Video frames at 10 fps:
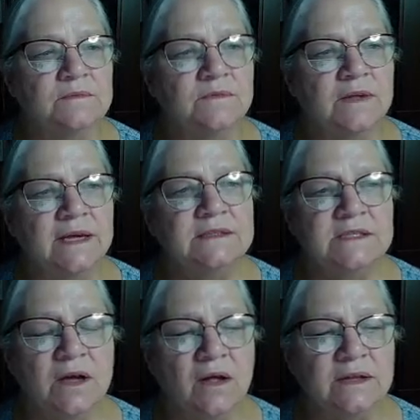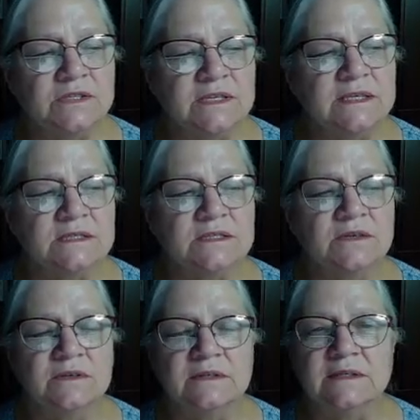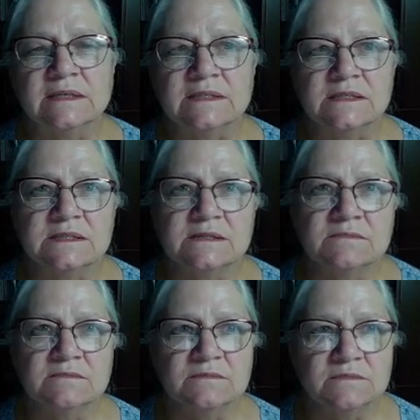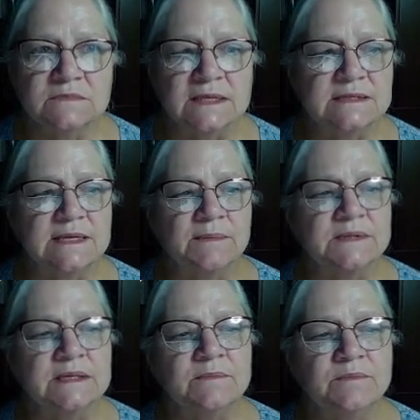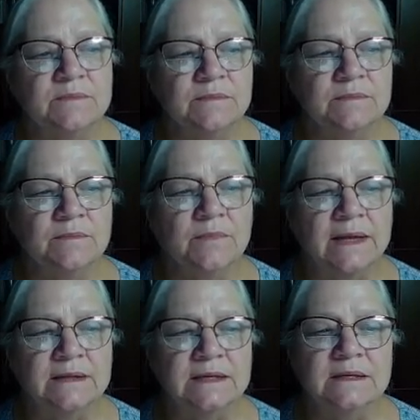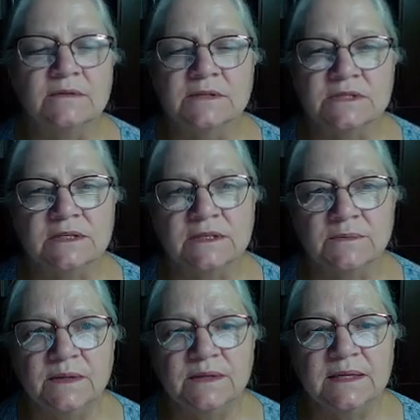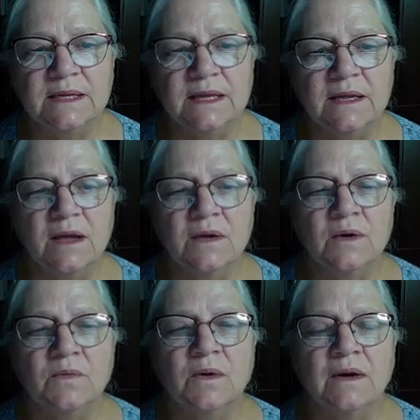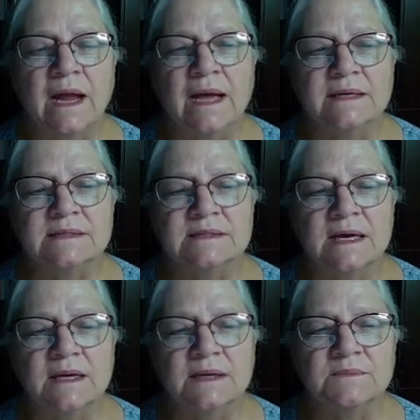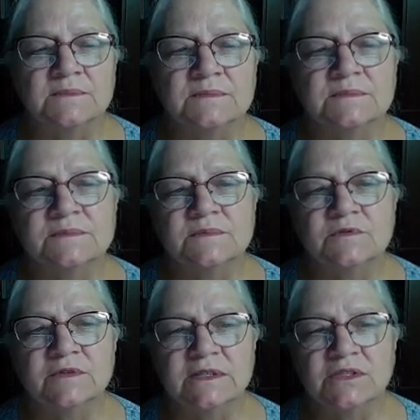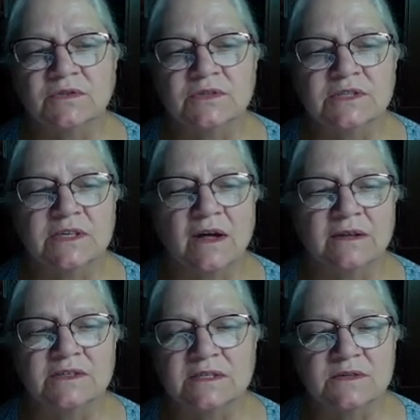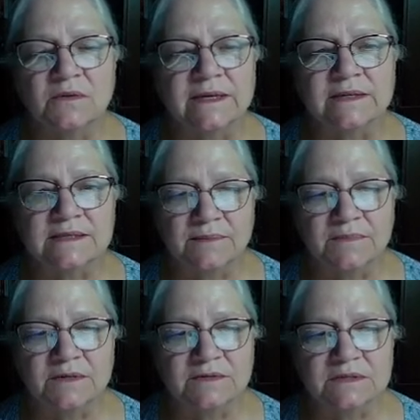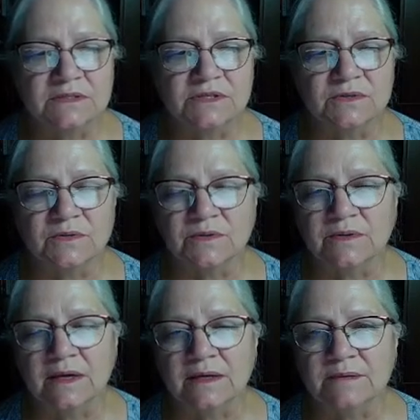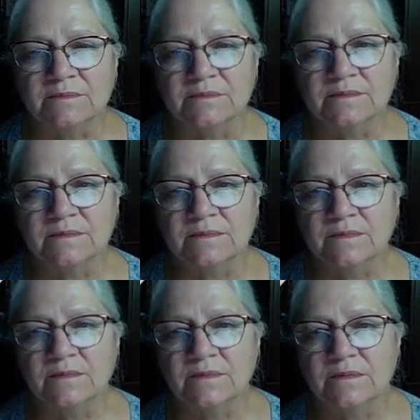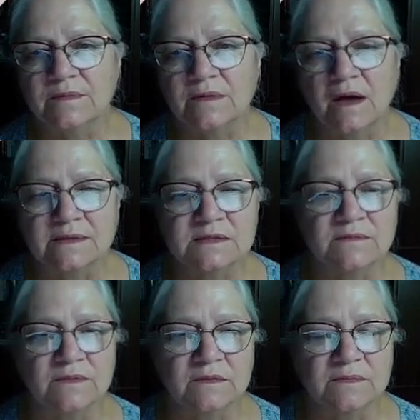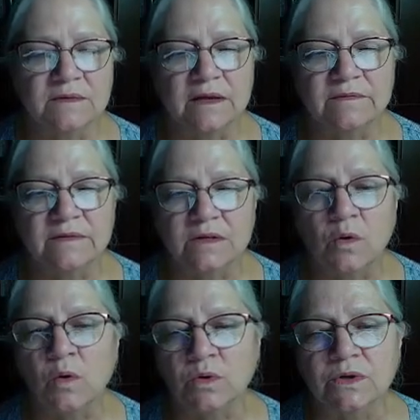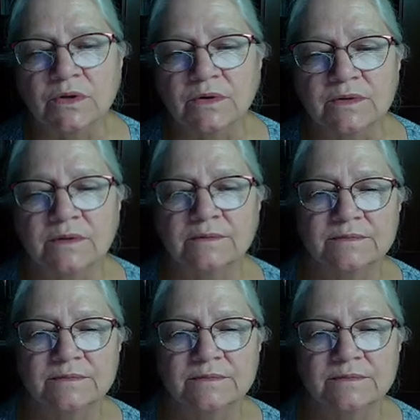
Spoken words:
Flood geology is accepted by the Christian community, whereas traditional geologists only accept the traditional thoughts of an old Earth.